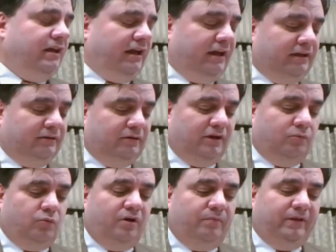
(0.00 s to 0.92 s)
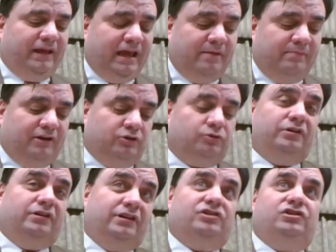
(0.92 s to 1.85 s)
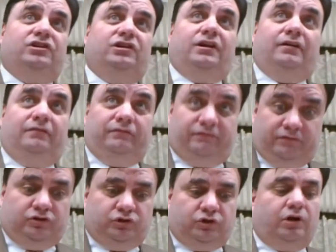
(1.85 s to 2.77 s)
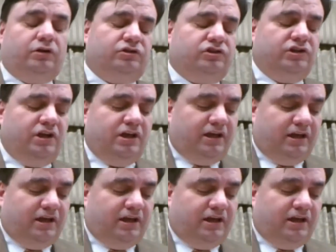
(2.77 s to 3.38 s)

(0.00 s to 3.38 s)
and, and what became a tradition of the church.